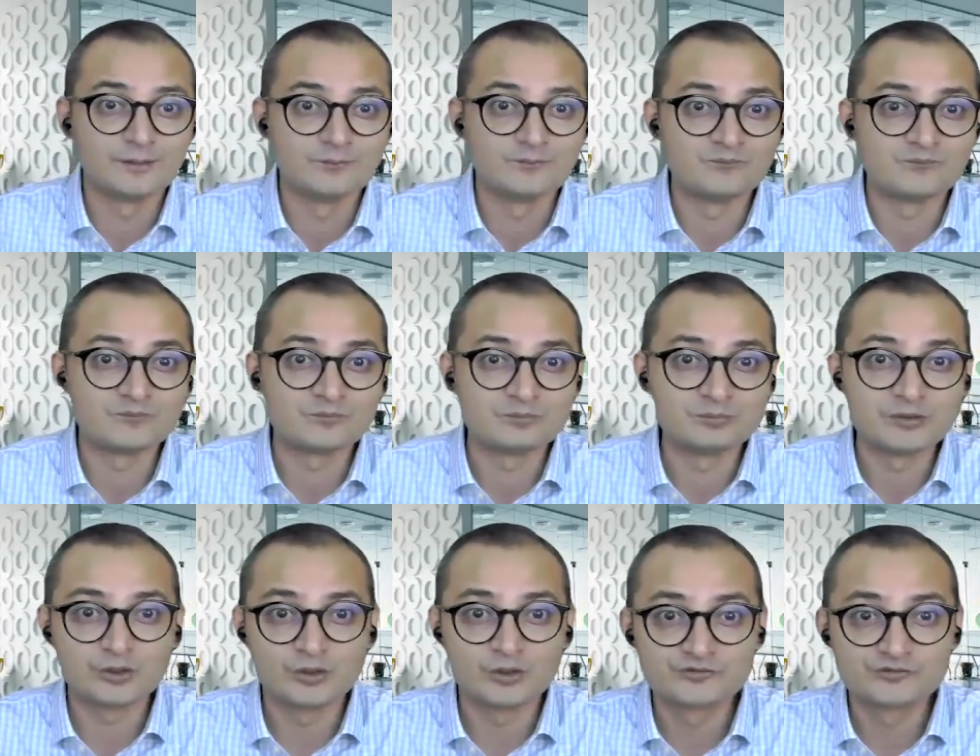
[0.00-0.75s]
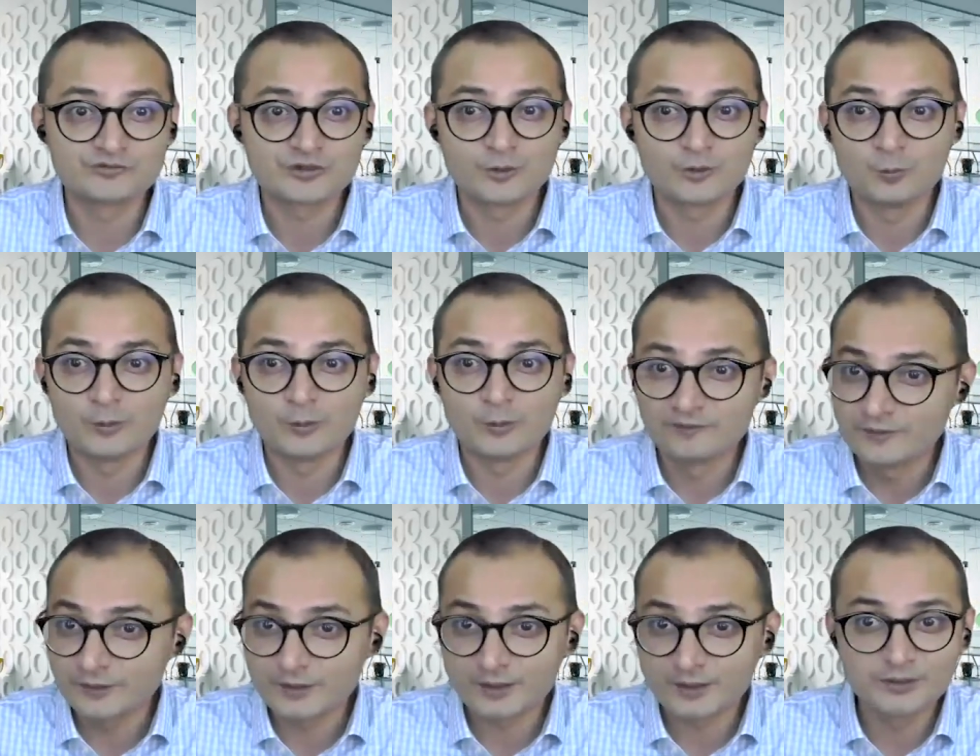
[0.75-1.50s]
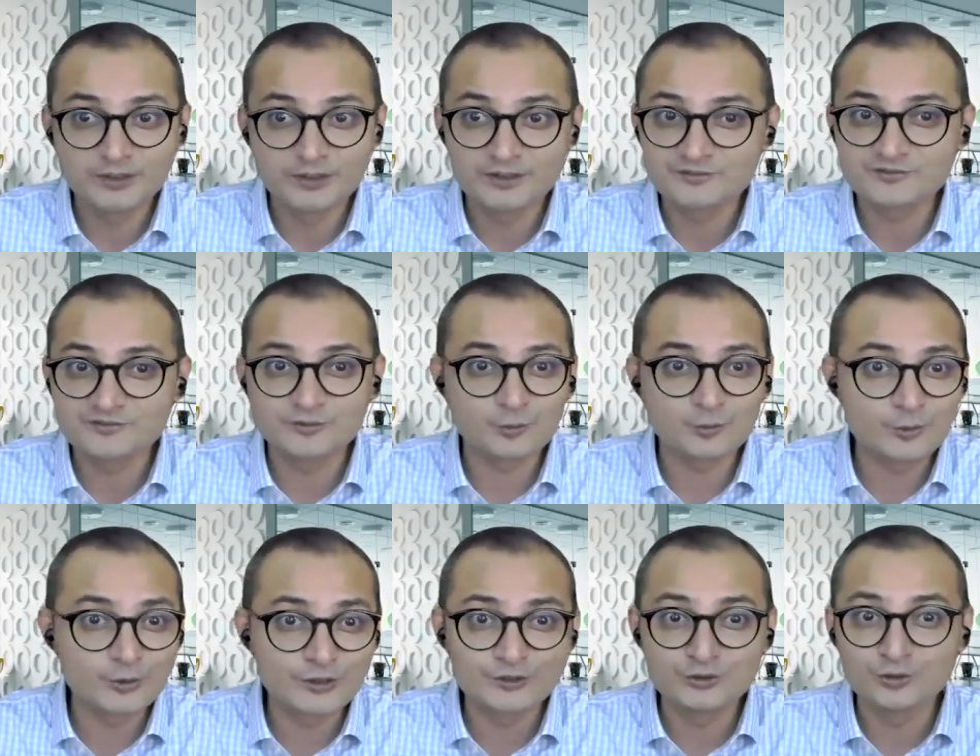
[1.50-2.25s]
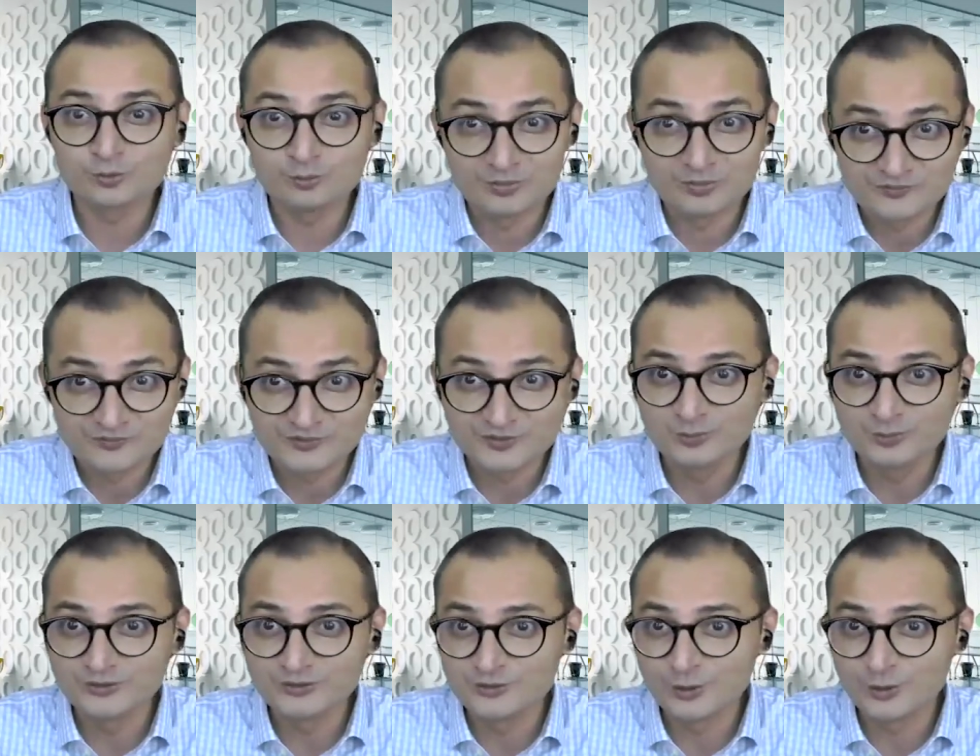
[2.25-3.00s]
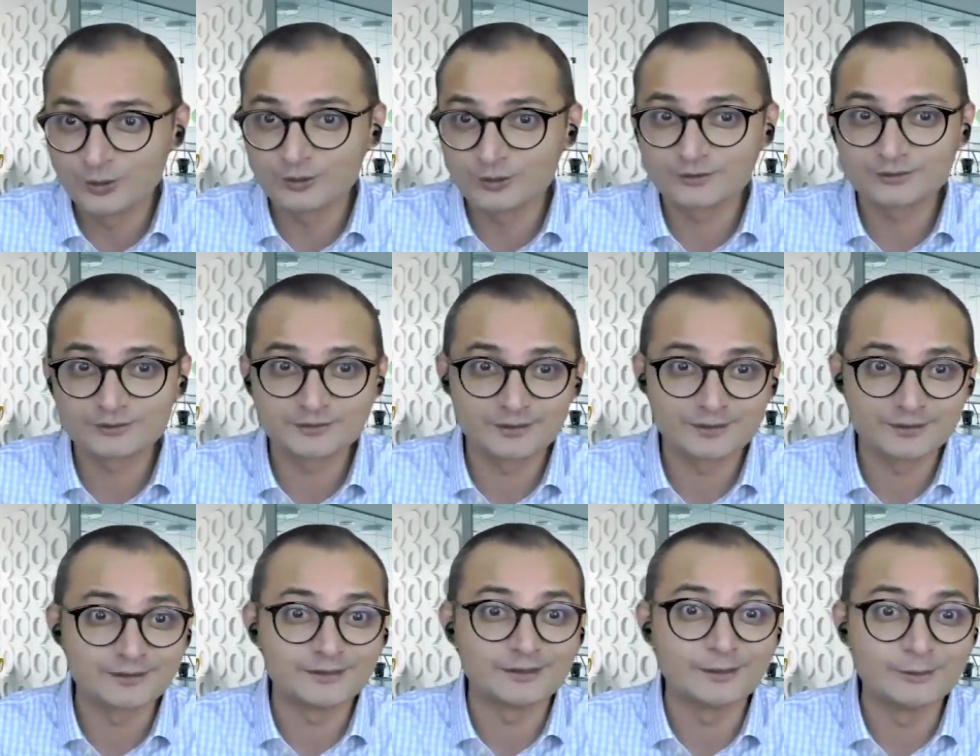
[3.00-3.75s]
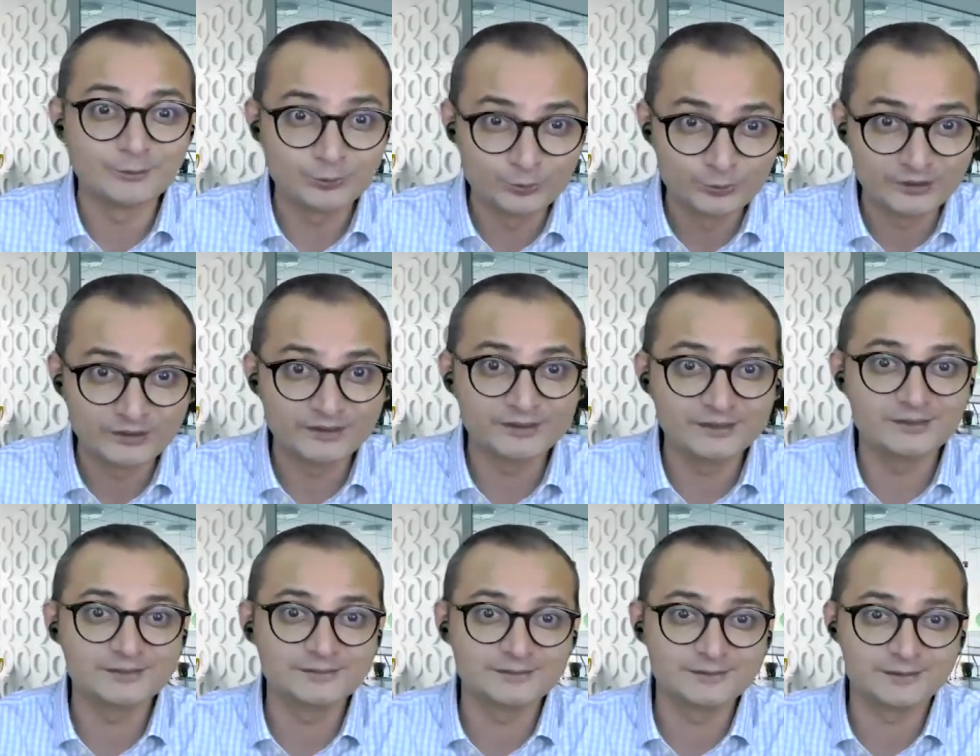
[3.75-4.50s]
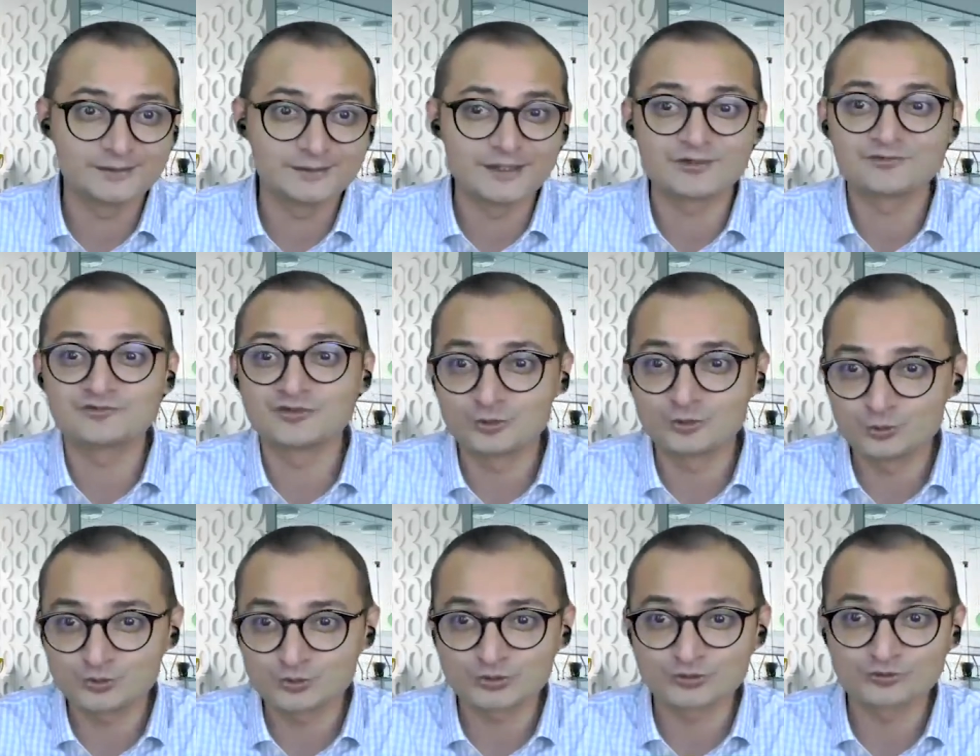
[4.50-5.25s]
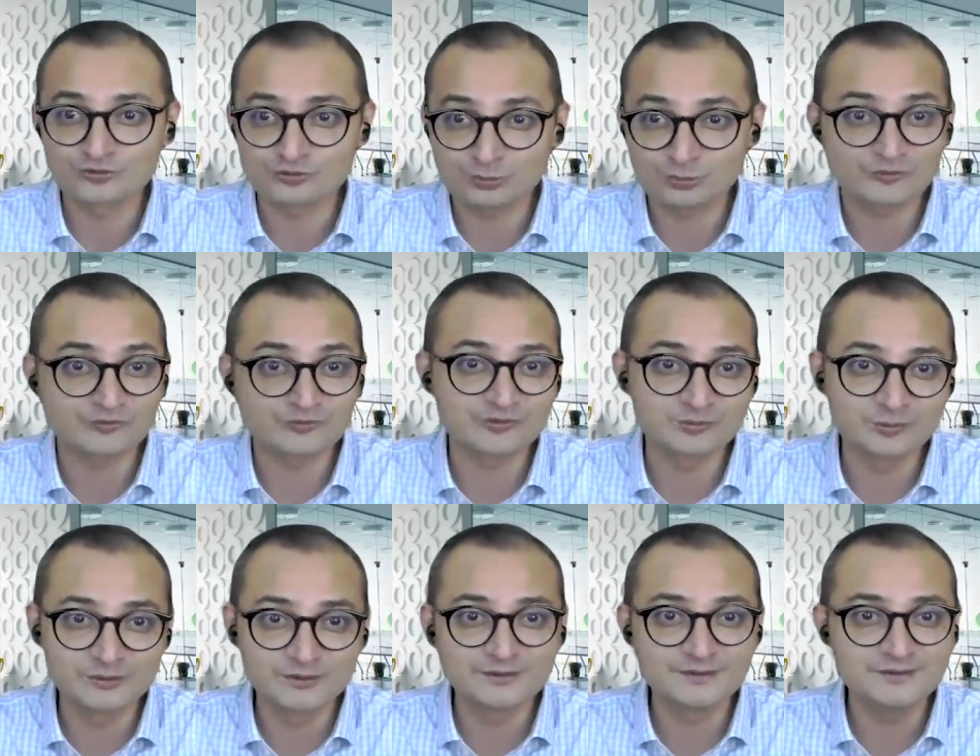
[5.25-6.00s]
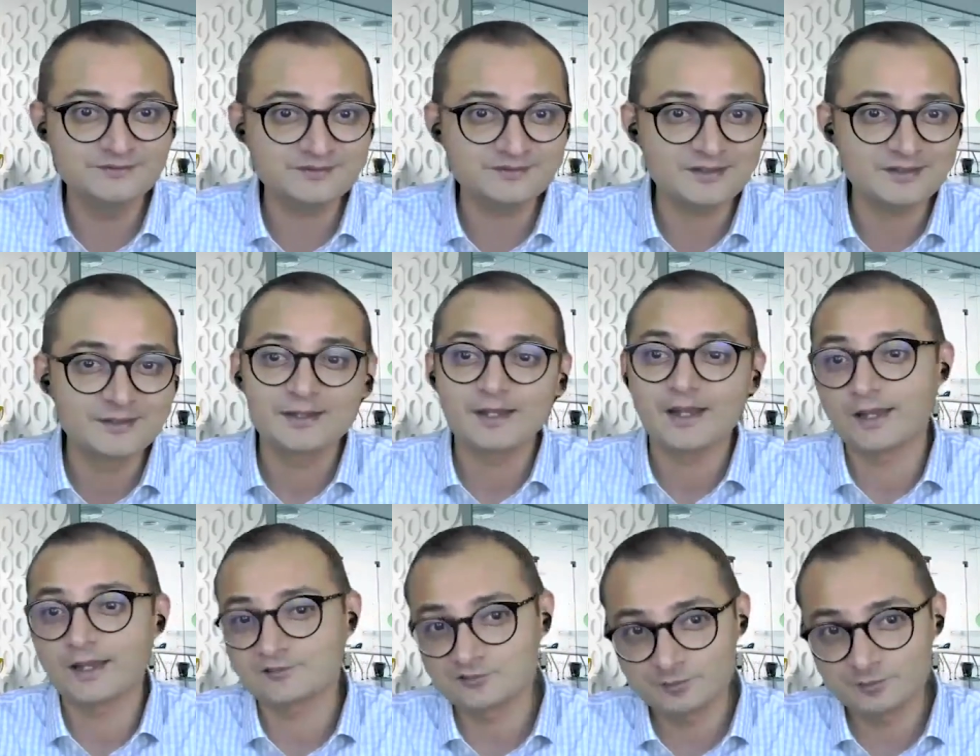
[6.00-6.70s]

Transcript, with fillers: um, because when the rubber hits the road and you're busy with your uh, day-to-day uh, execution responsibilities,